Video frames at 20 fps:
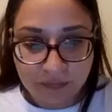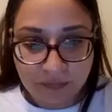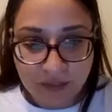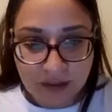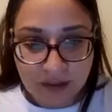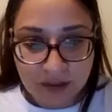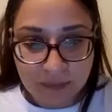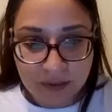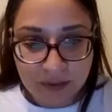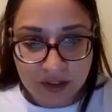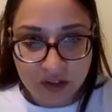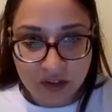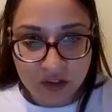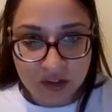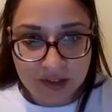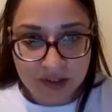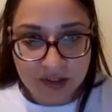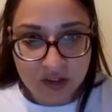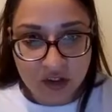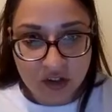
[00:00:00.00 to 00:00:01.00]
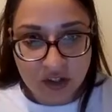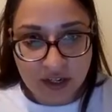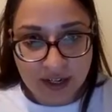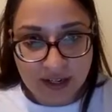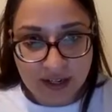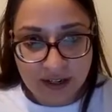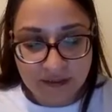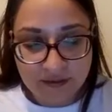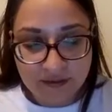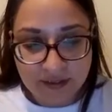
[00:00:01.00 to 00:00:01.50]
let me just
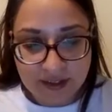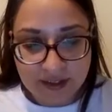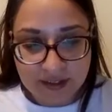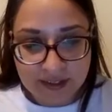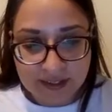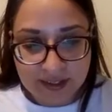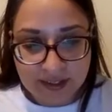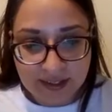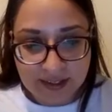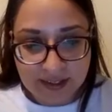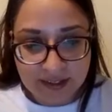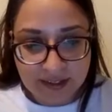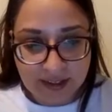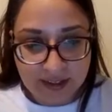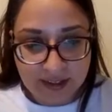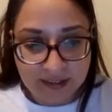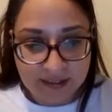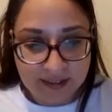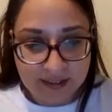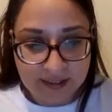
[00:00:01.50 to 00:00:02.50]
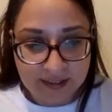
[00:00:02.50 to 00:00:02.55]
check if there's anything else